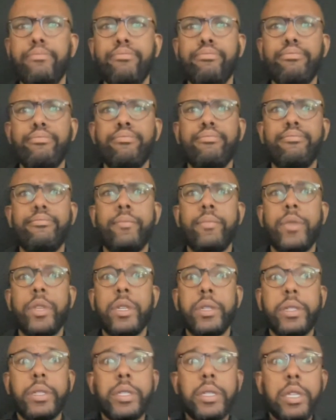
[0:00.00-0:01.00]
Fire
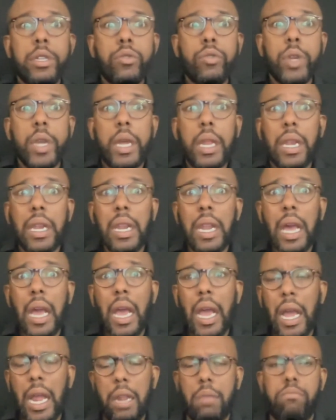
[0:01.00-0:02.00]
officials say the buildup
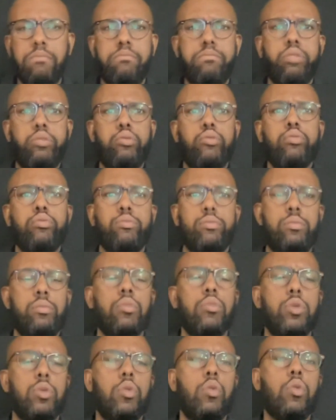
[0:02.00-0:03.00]
of the fumes,
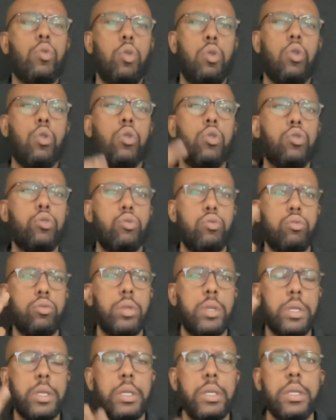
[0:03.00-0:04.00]
followed by the
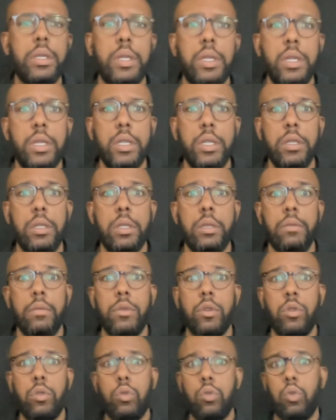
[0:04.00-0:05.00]
cigarette lighting,
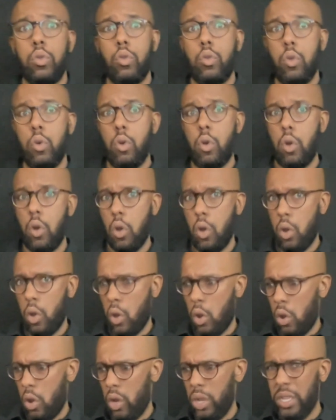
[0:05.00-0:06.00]
likely
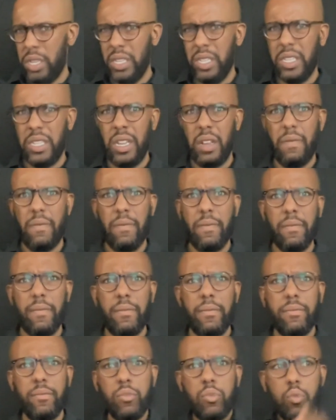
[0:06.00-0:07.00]
sparked the explosion.
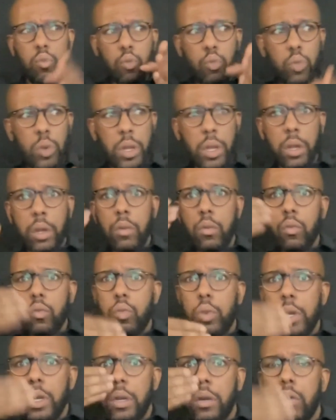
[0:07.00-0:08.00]
They say the
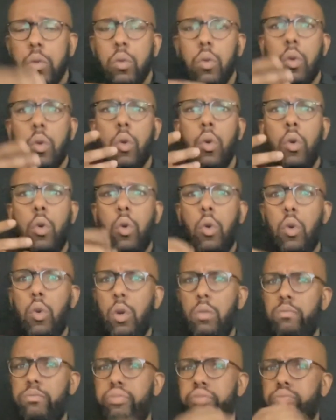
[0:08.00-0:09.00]
car had all of its
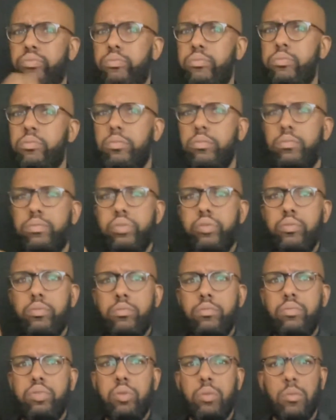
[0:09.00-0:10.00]
glass blown
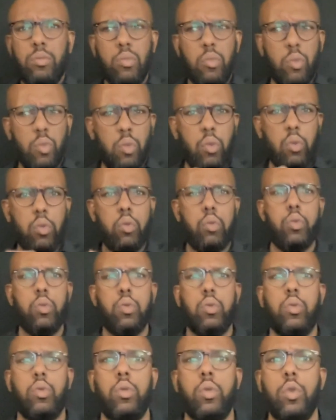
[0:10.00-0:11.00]
out.
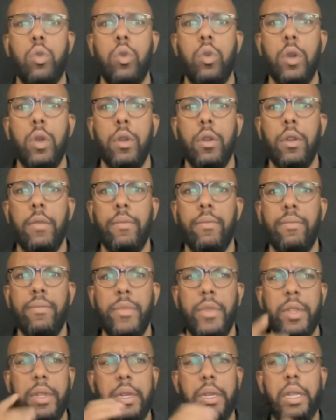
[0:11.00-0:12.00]
The explosion
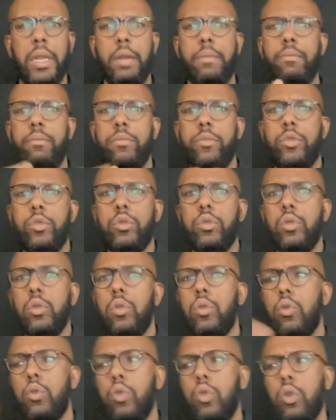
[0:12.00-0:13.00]
also damaged
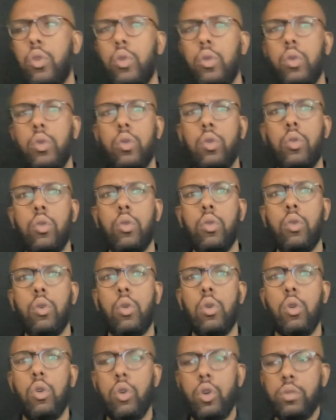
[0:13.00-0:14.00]
nearby cars.